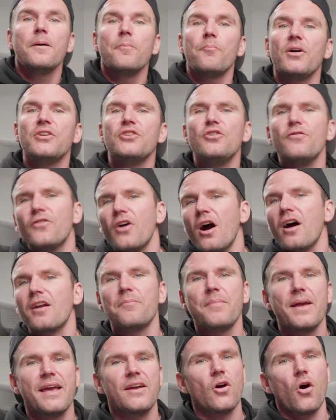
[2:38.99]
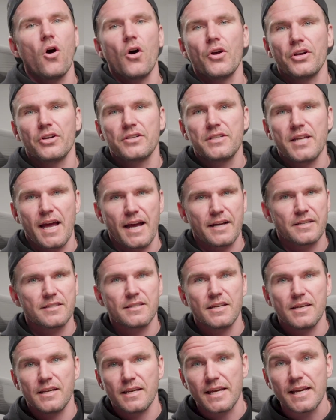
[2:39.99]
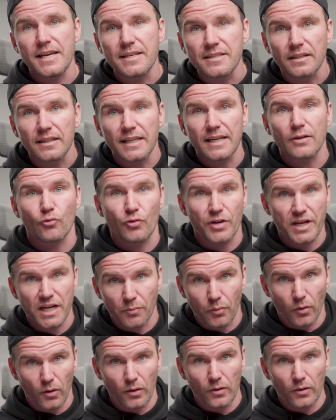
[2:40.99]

but you've got to make all your text easily readable